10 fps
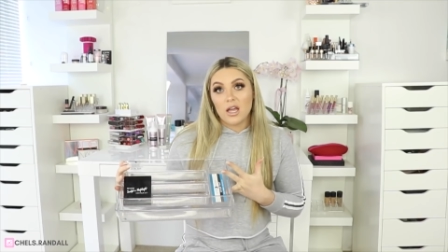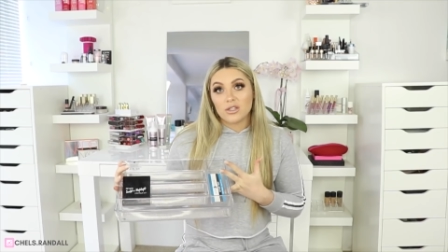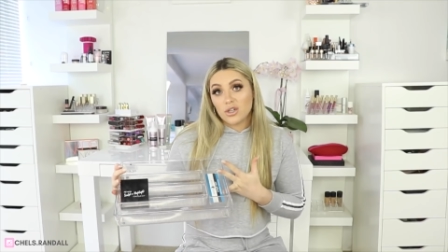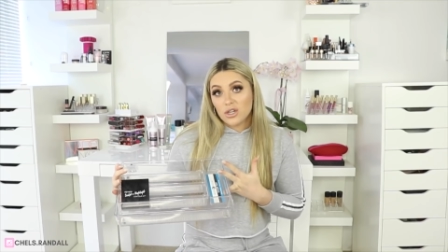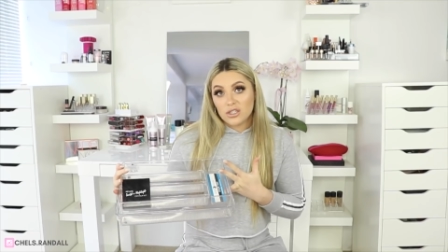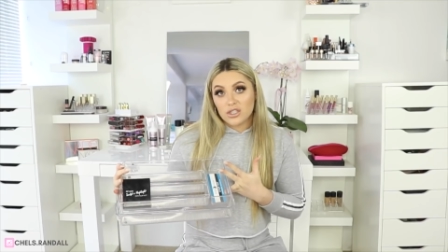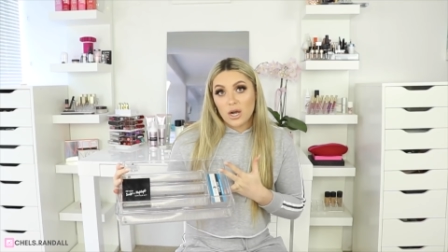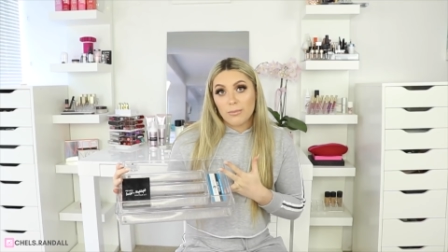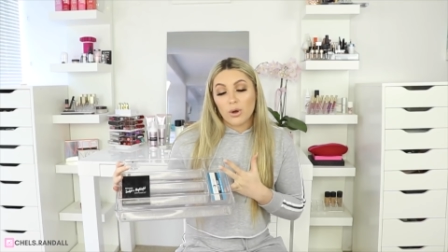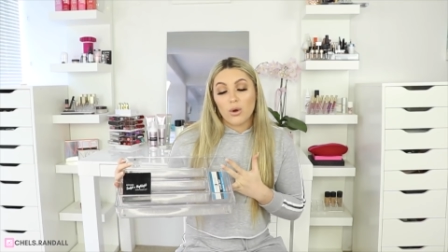$2
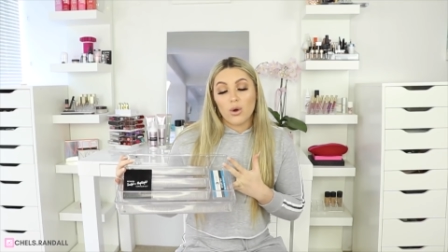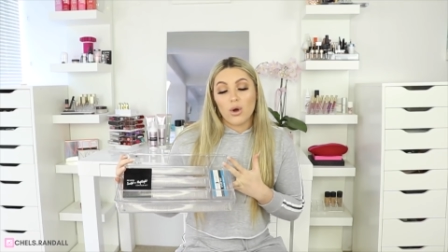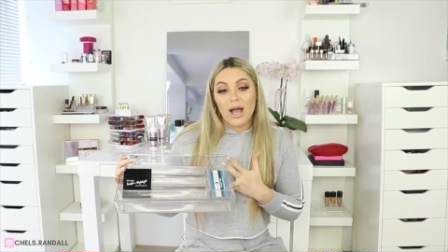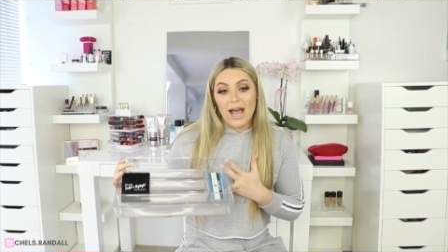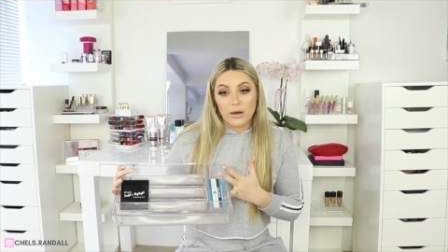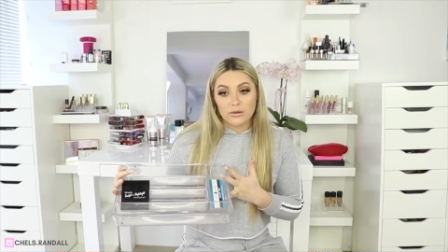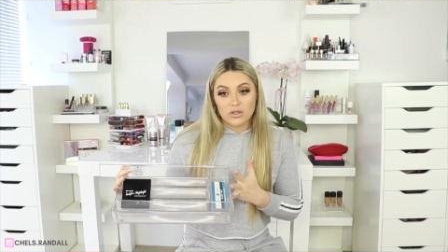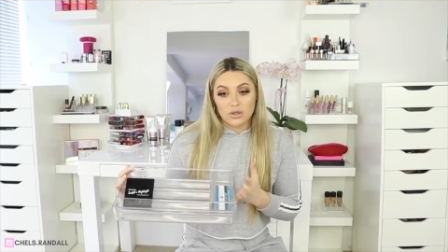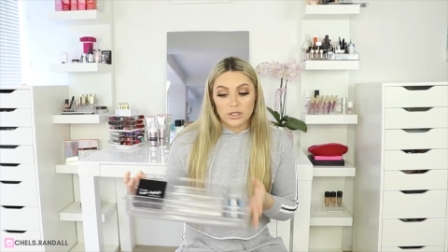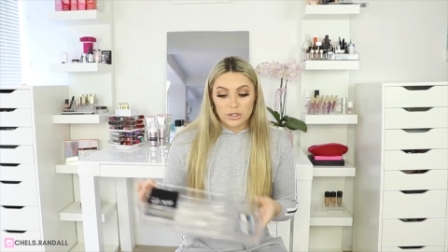shop or Howard
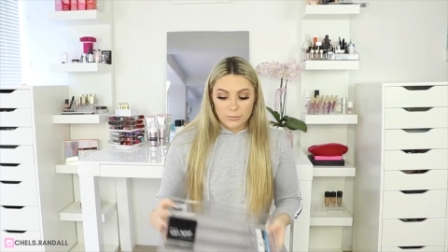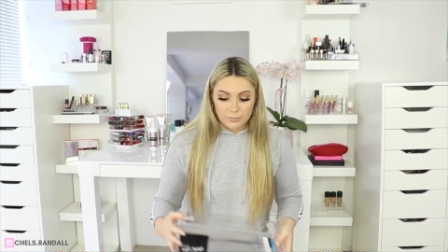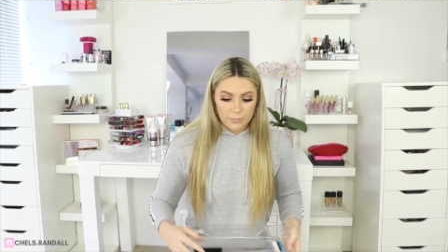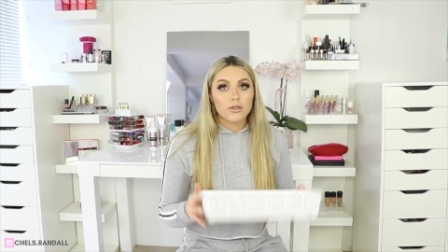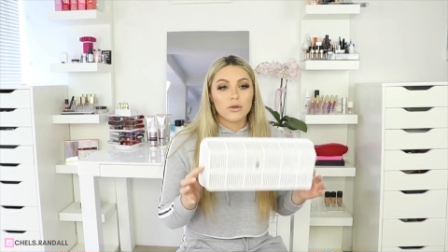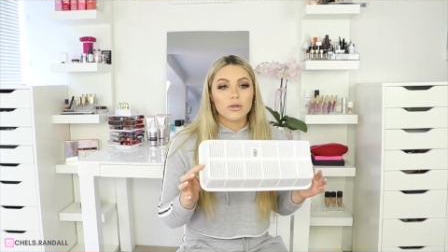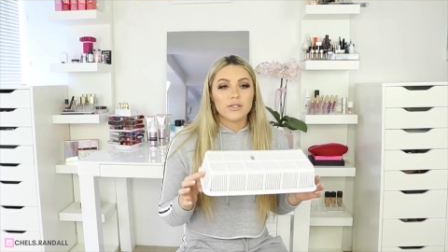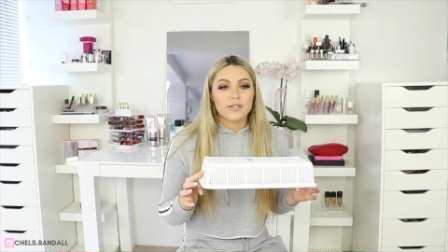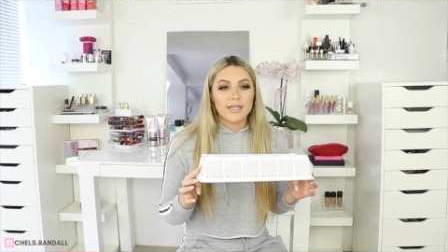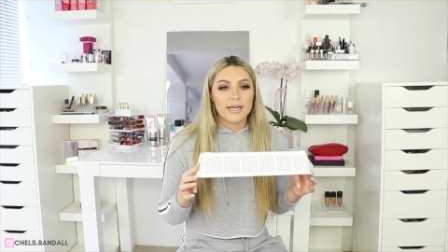Storage. You'll
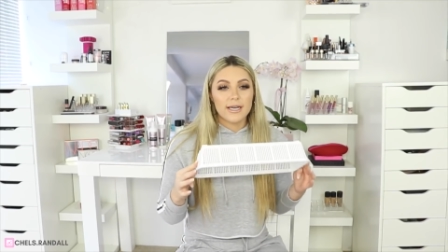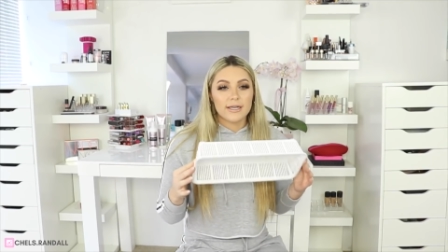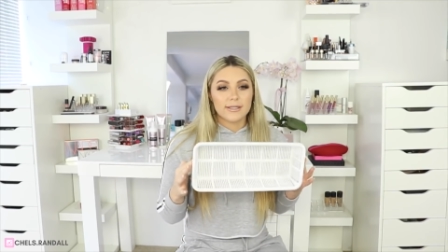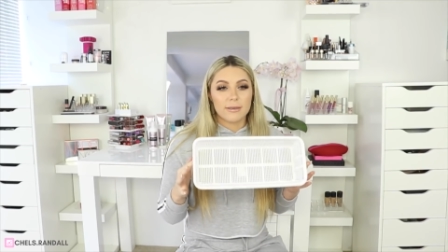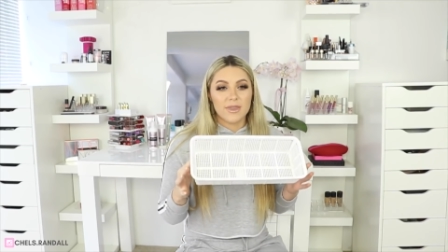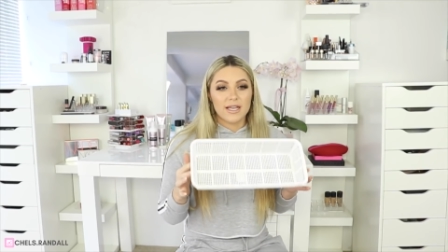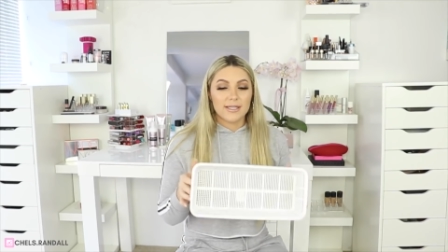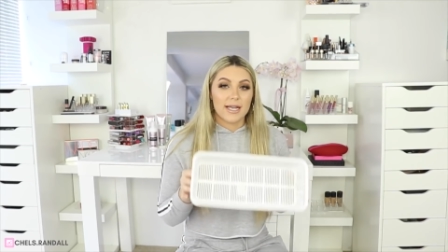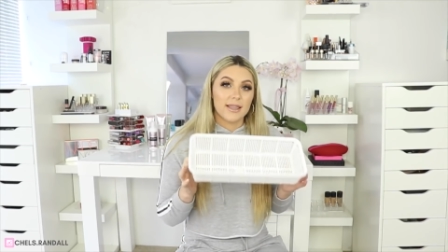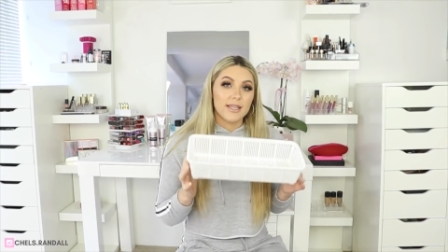also see some things
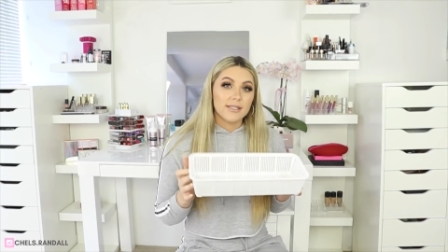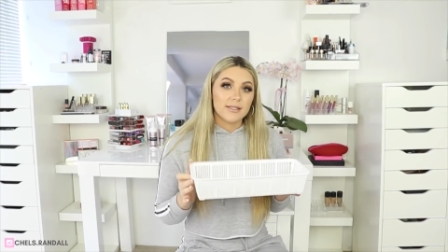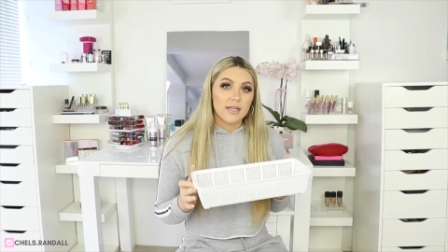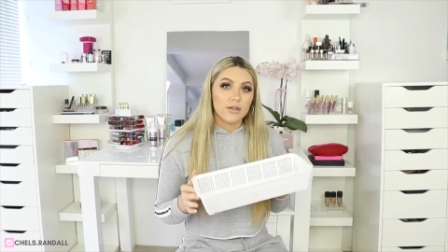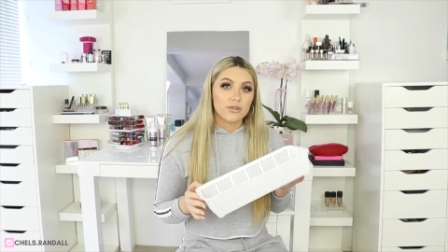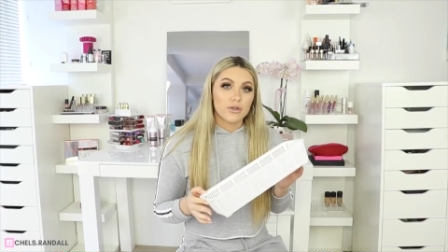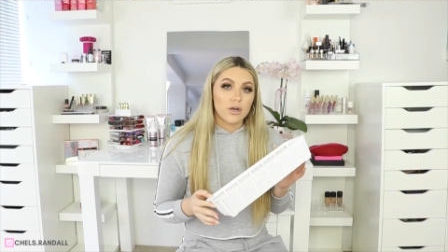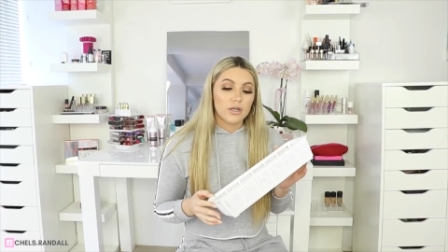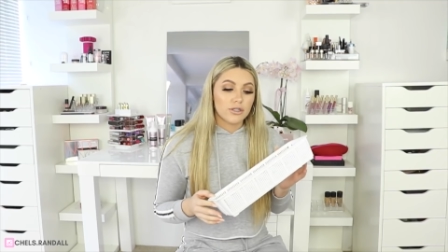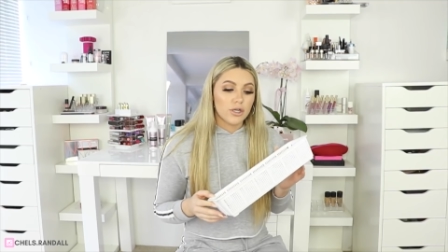like this in your
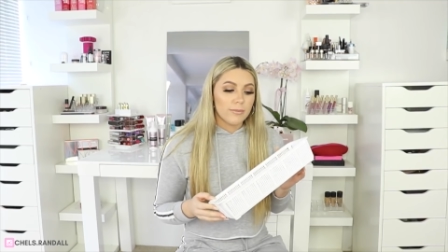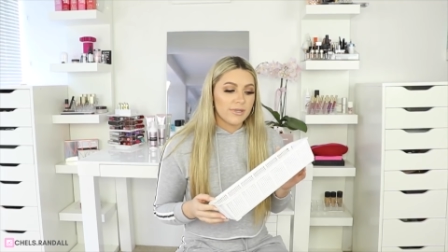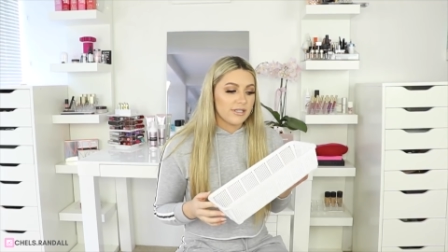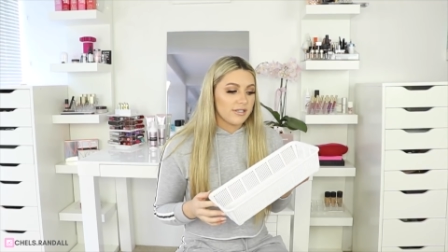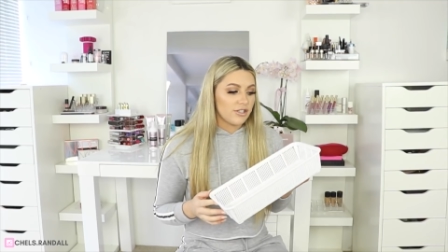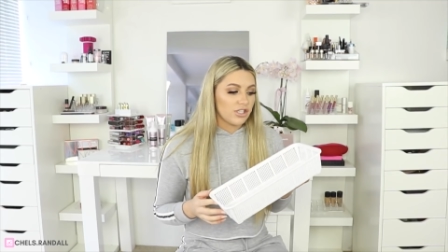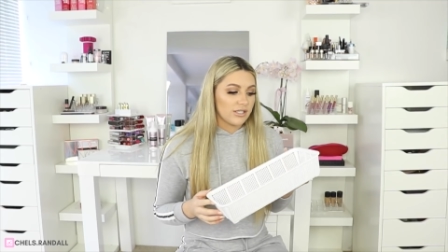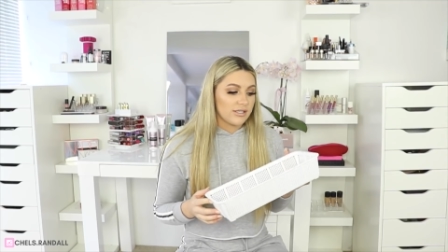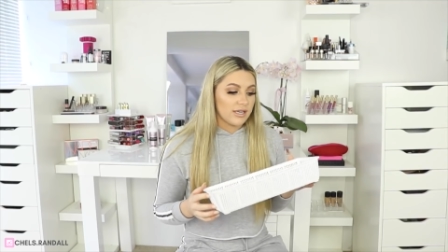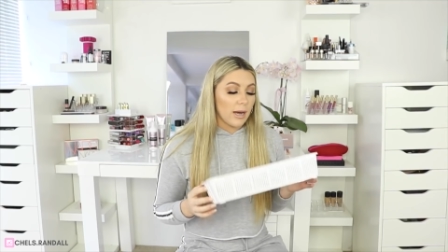$2 shop. This is
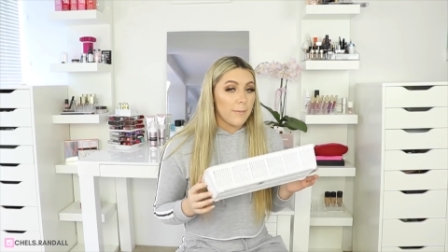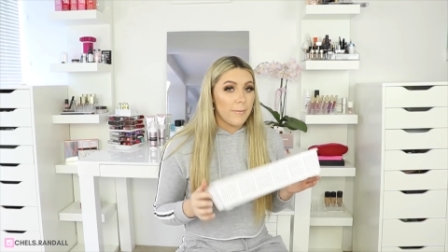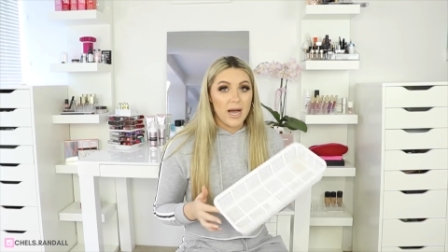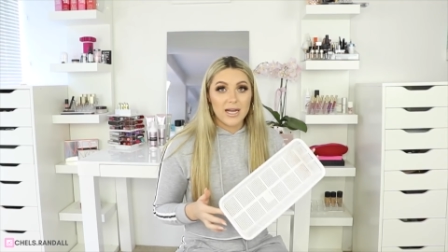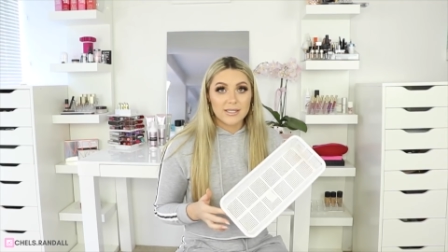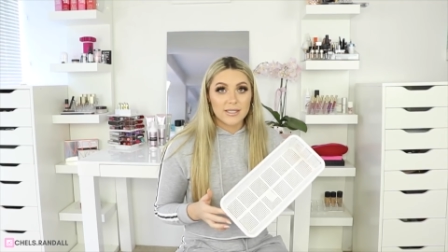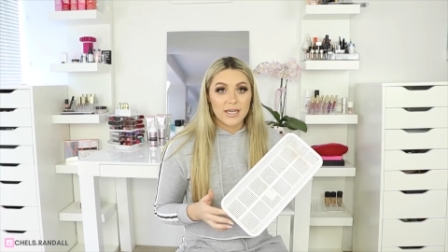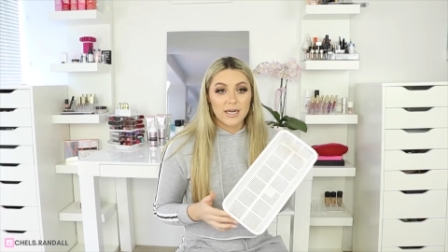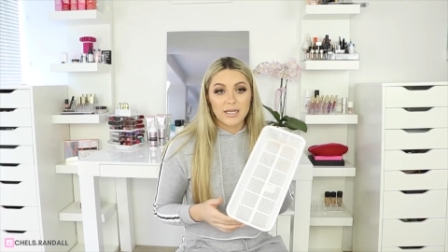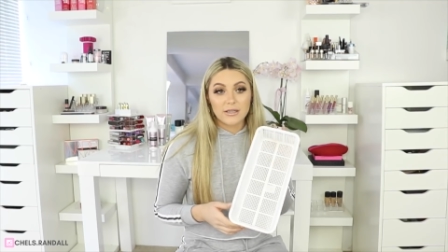just a
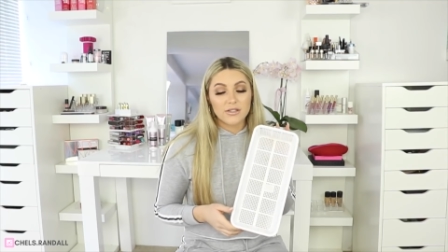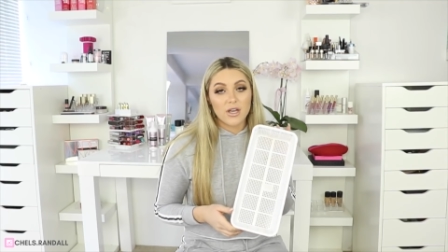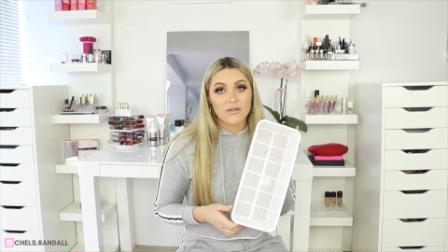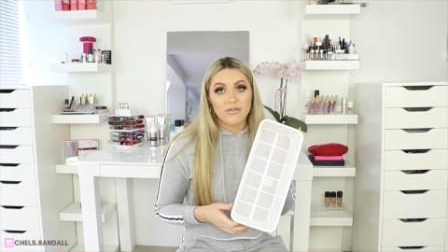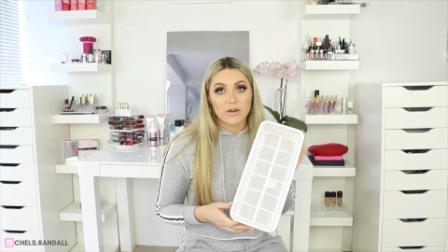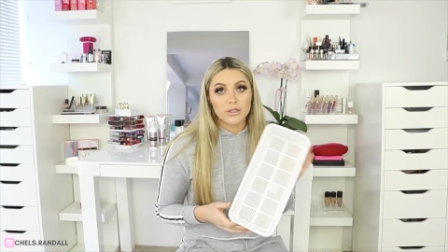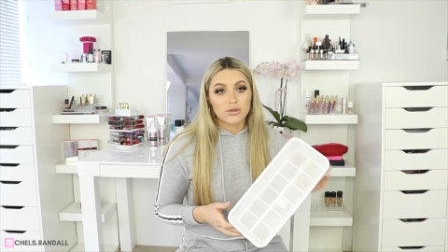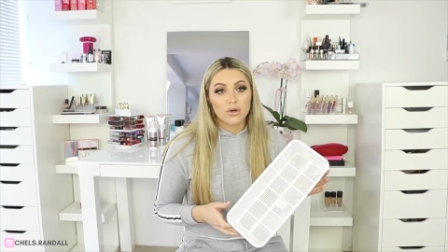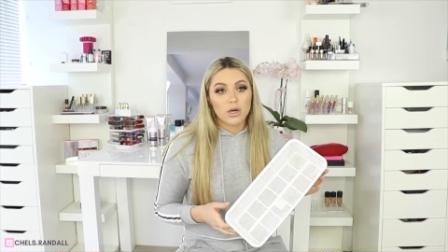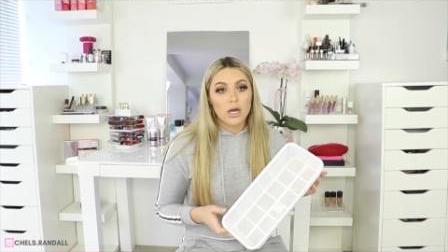basket insert for a
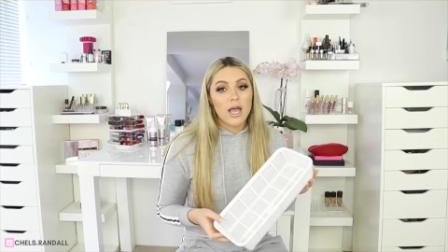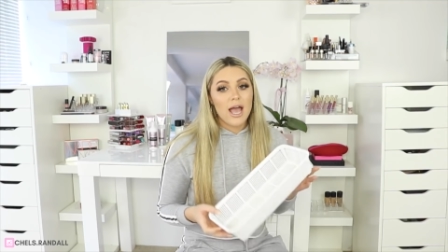drawer.